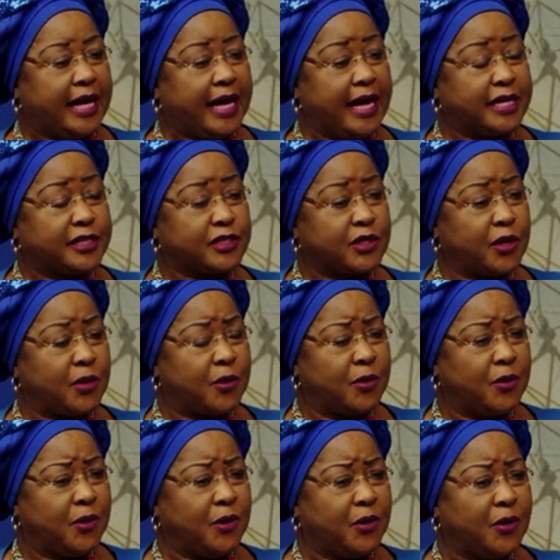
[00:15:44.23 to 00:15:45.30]
And
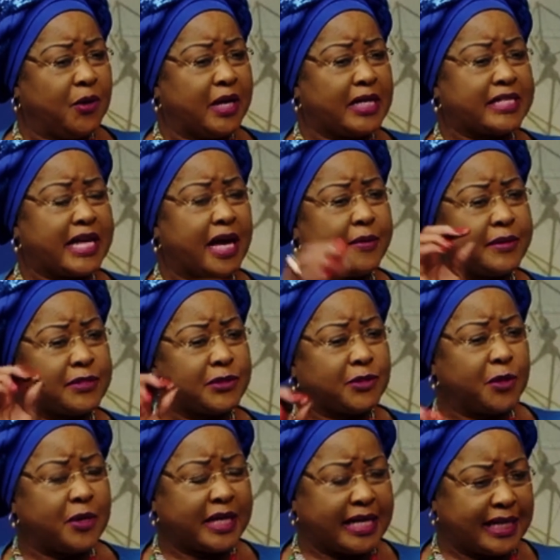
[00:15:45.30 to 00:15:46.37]
so as I was
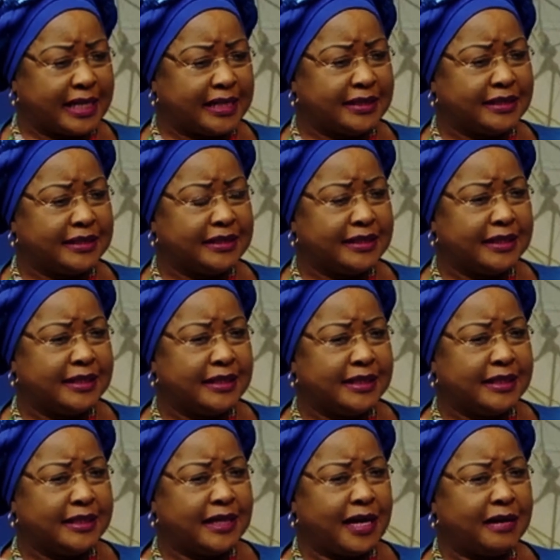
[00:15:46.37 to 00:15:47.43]
talking,
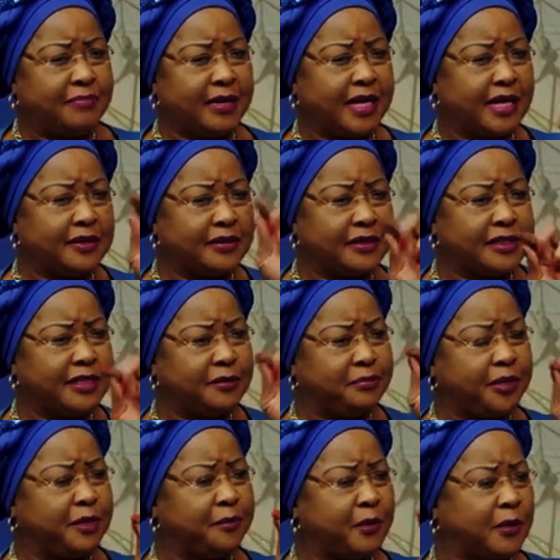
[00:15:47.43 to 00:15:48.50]
I began to see
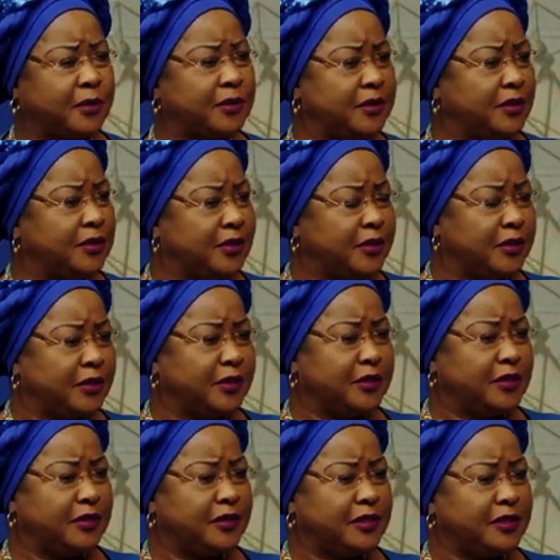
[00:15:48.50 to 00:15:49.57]
people
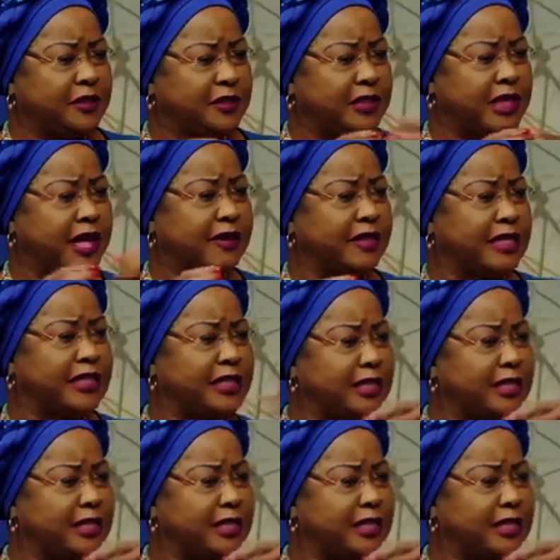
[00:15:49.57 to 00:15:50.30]
sharing